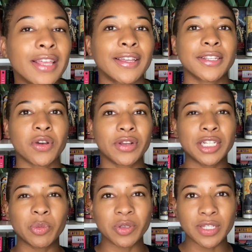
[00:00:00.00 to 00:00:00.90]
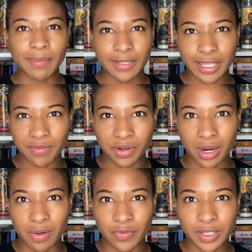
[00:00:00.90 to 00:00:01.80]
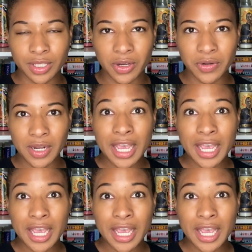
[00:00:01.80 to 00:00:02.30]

that's going to help you step outside of your comfort zone